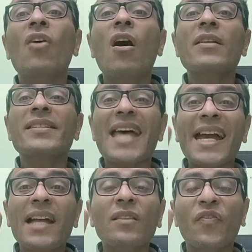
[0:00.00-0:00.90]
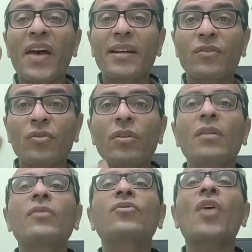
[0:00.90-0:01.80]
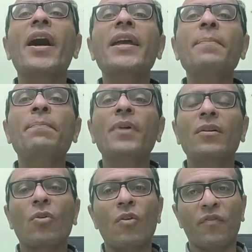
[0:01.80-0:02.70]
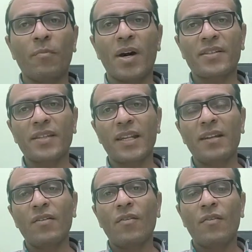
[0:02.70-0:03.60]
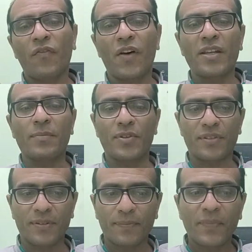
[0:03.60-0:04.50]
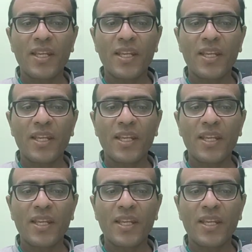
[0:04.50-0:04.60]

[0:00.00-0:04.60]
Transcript: Second factor, type of muscle fibers.